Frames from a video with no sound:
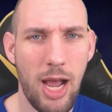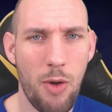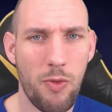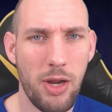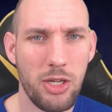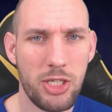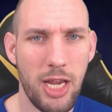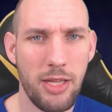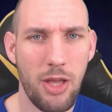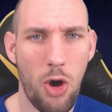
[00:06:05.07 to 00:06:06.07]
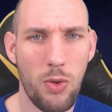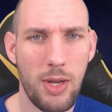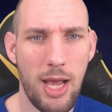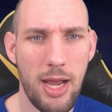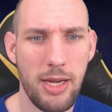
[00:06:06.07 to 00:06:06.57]
outright say that
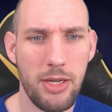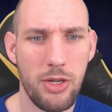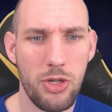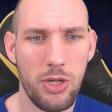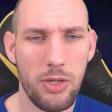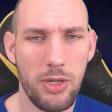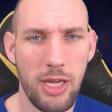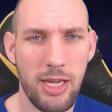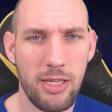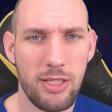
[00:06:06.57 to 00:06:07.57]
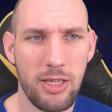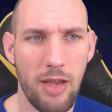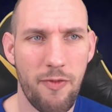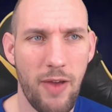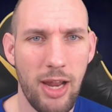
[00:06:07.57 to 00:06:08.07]
online is
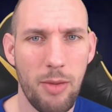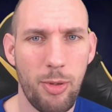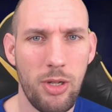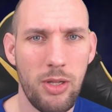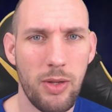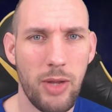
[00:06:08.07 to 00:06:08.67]
available.